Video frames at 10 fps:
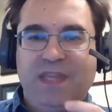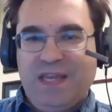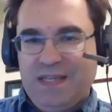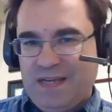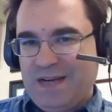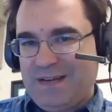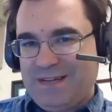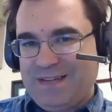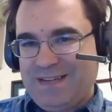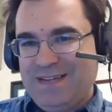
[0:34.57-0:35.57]
And
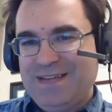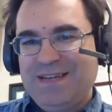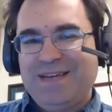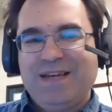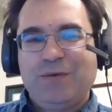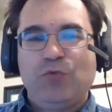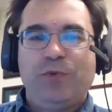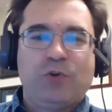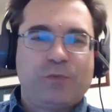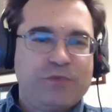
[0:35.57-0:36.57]
I will
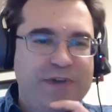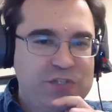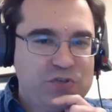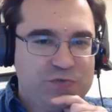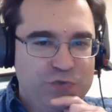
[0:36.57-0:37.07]
be your professor